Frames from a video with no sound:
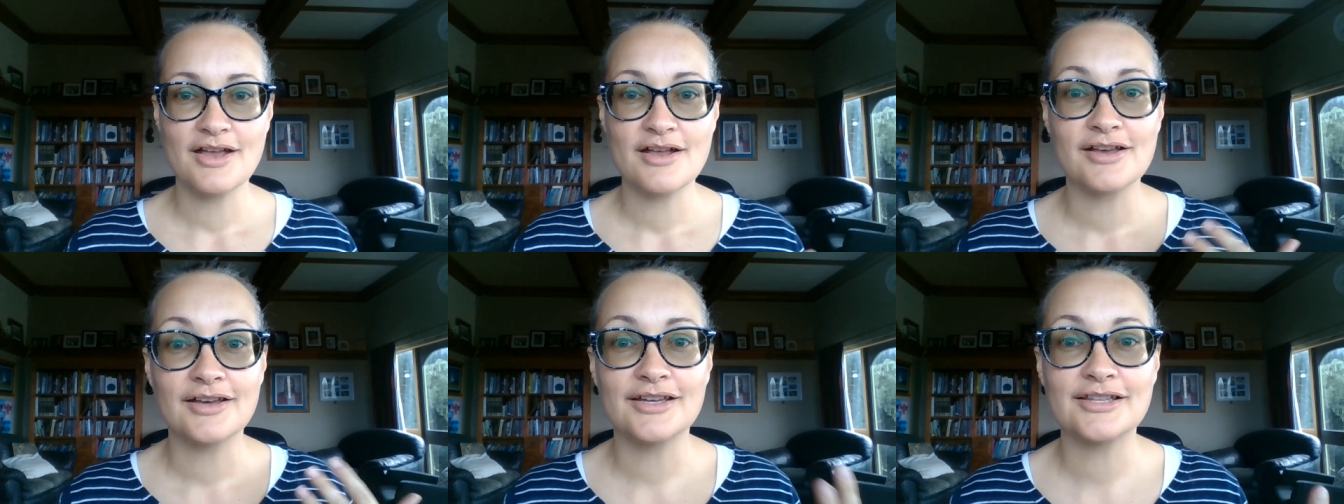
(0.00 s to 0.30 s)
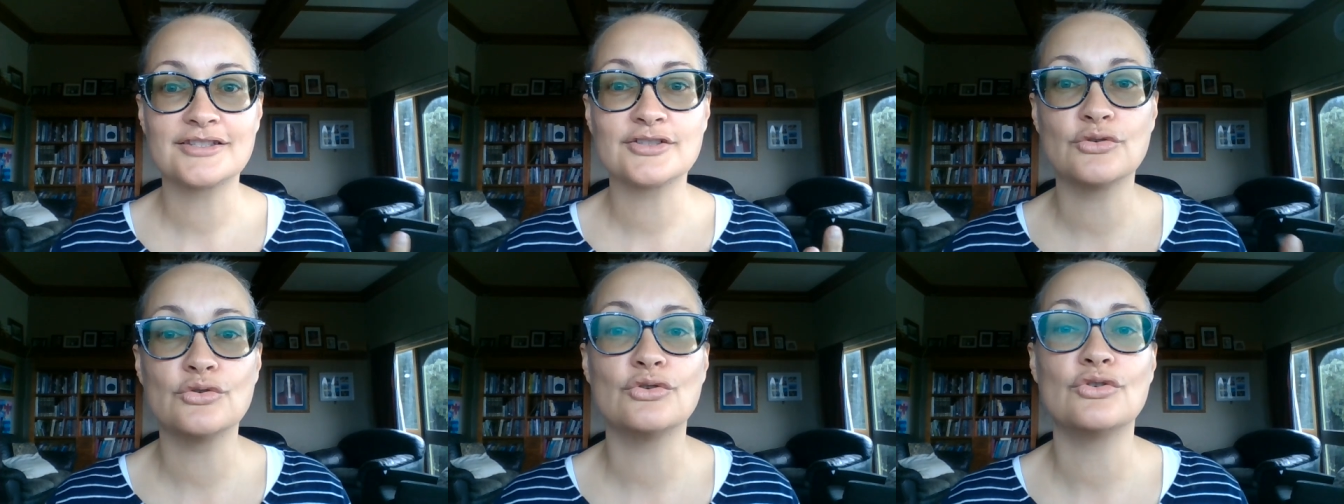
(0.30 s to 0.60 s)

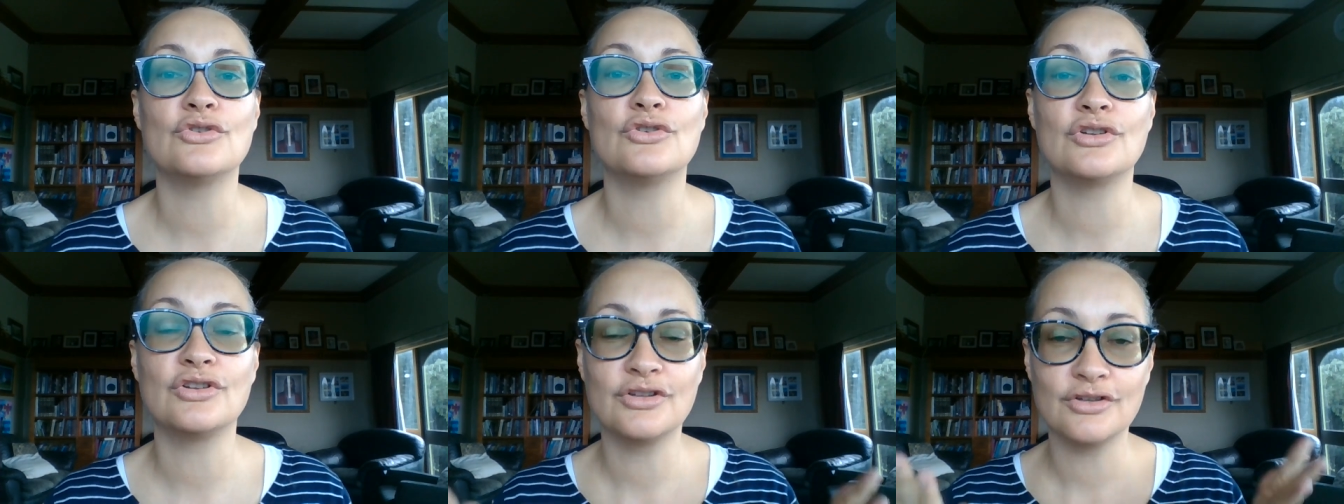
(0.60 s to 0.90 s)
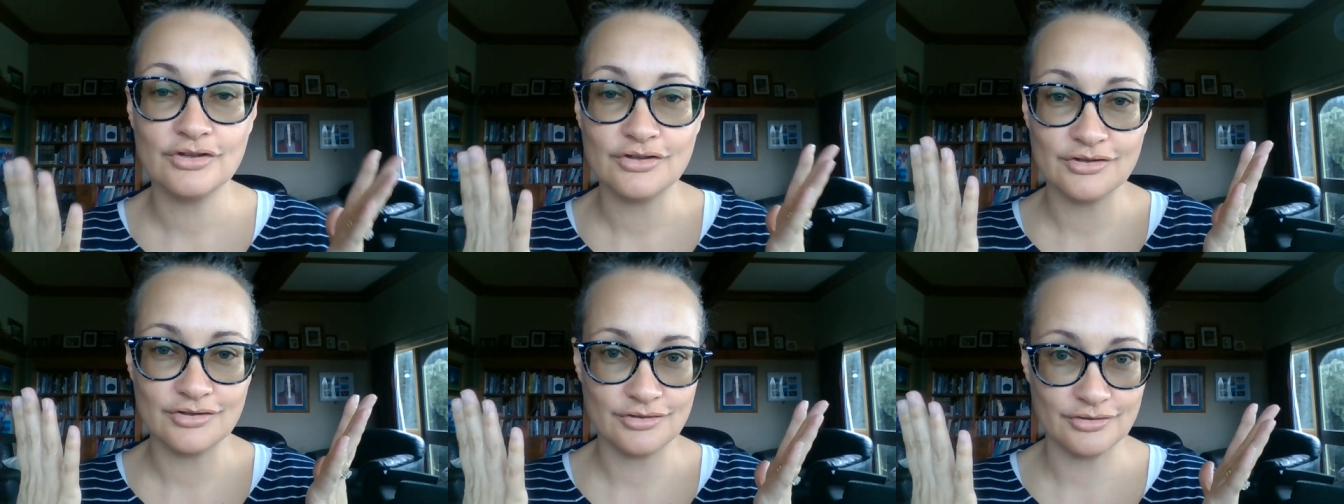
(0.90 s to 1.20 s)
It's all
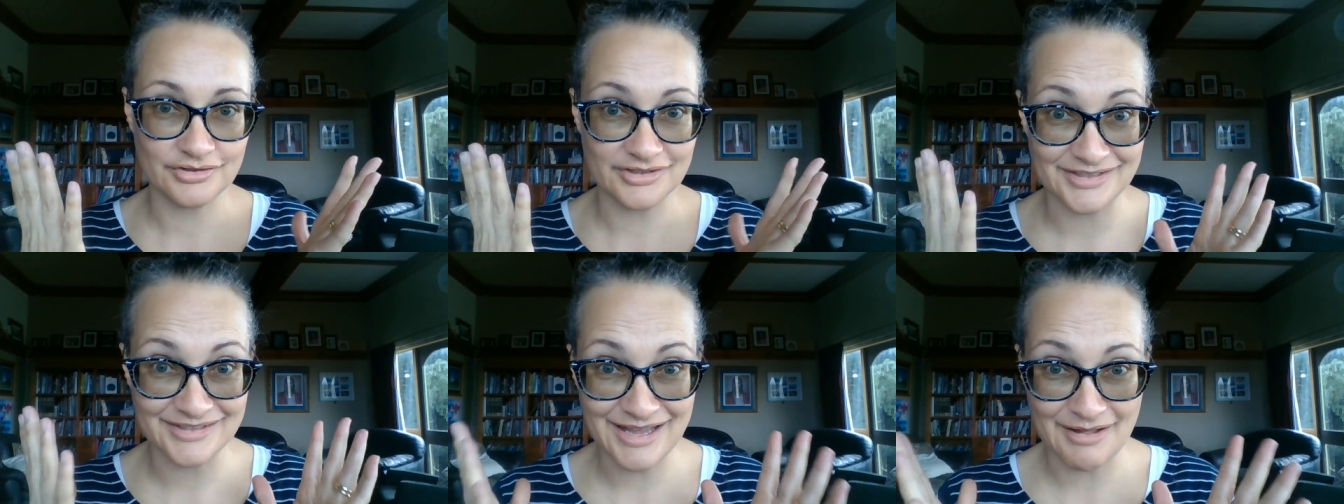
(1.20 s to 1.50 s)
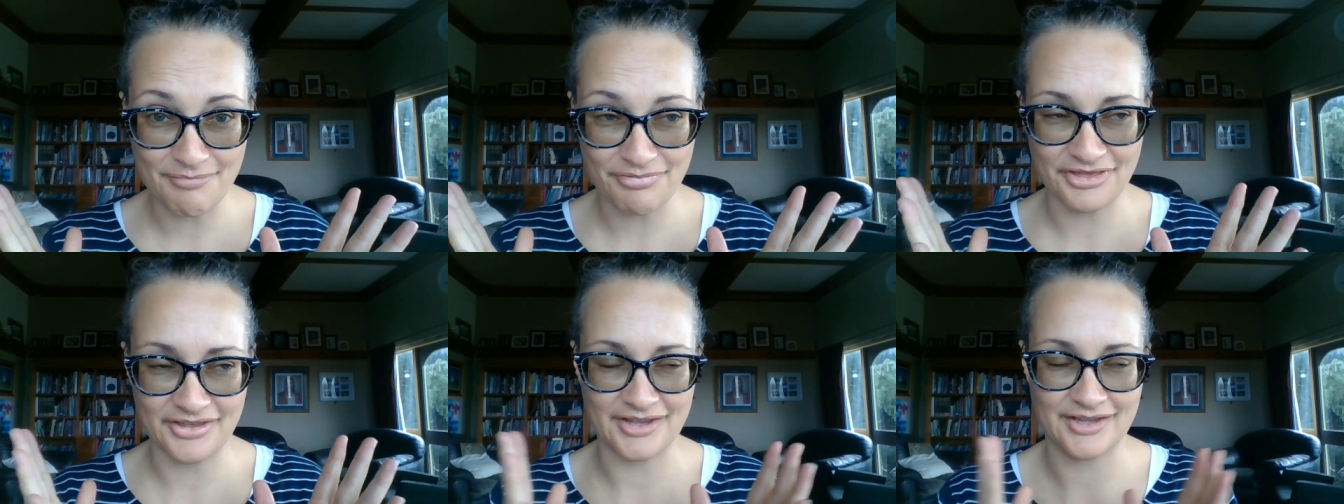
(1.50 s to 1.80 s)
or
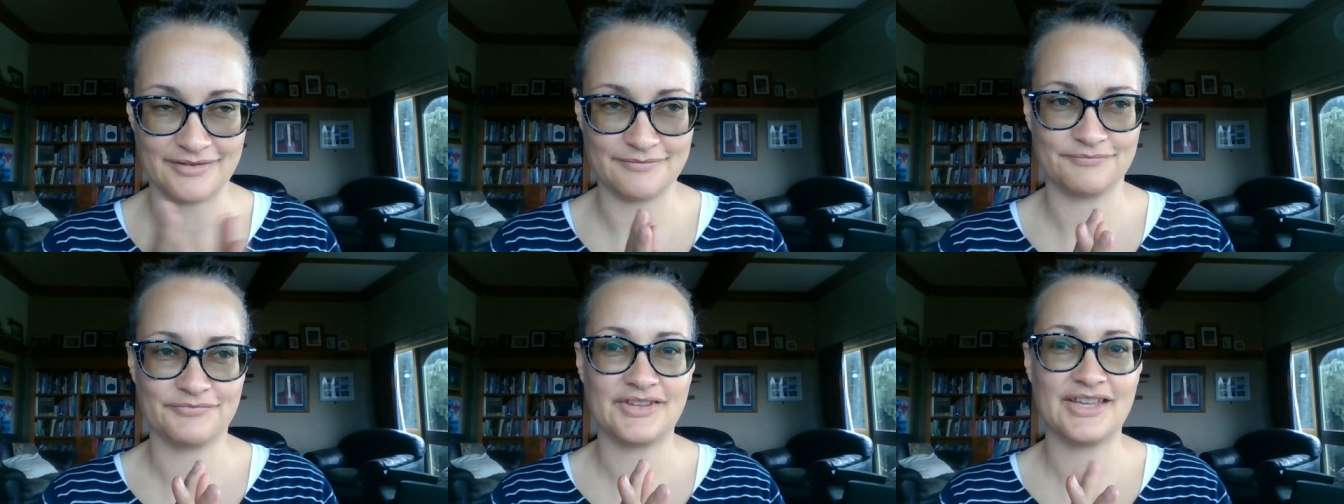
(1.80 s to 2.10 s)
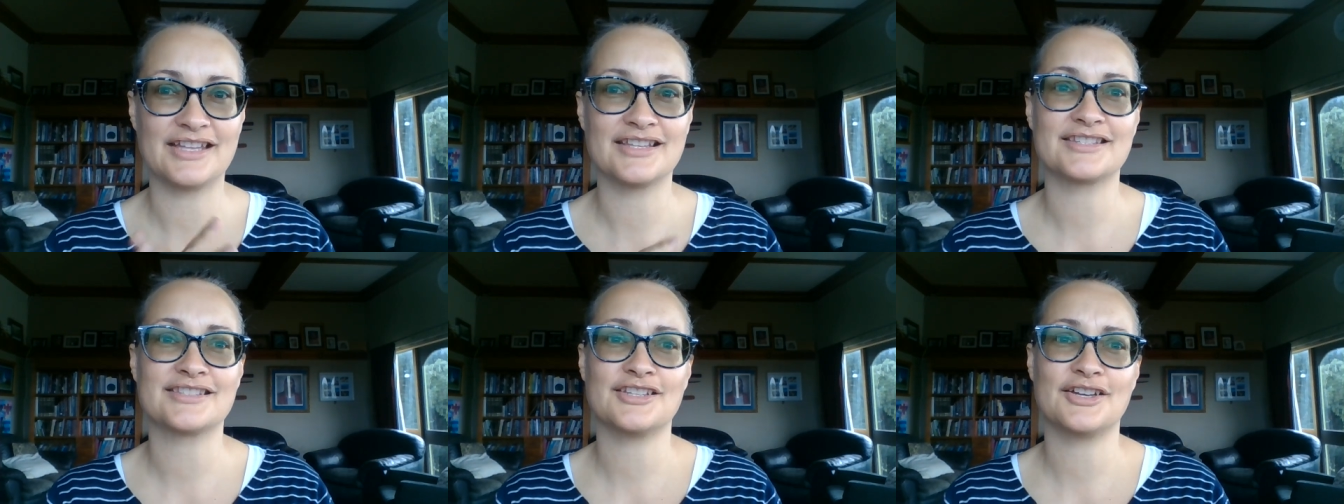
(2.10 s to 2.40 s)
something.
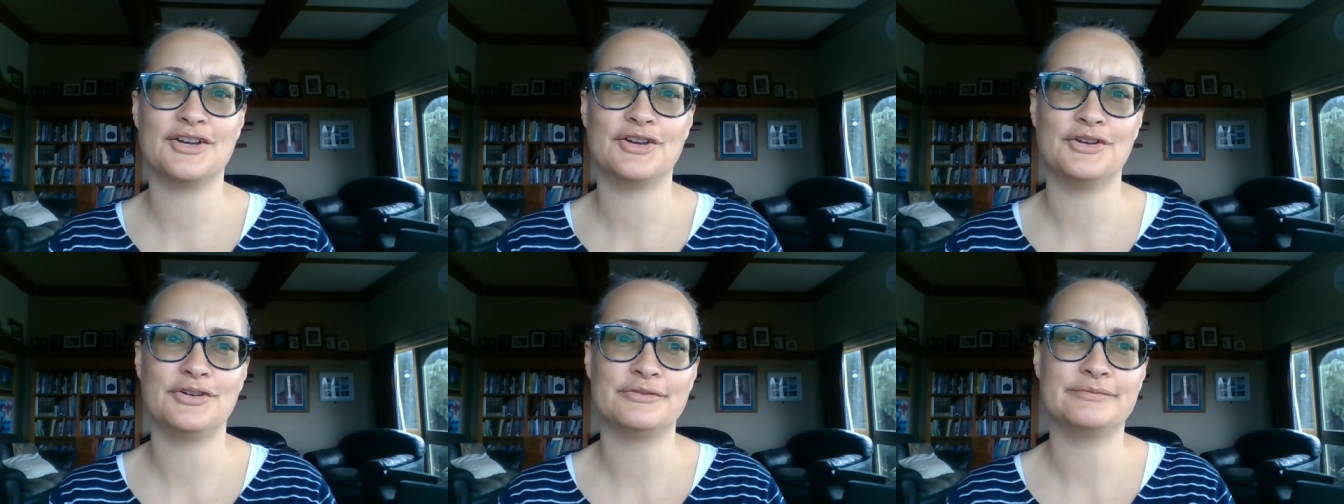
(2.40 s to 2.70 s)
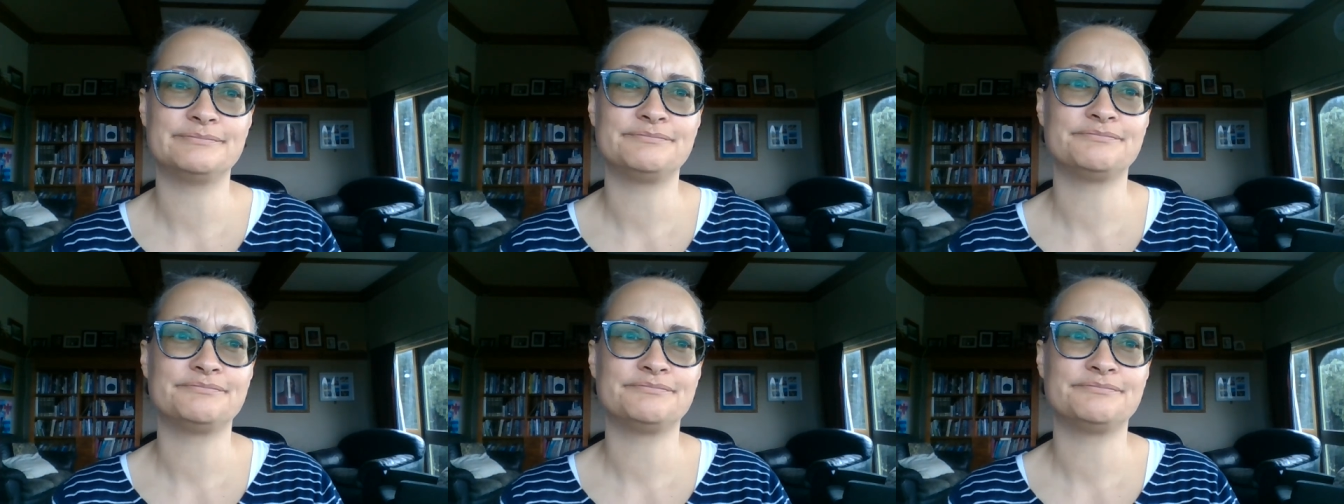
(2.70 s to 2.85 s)
And so,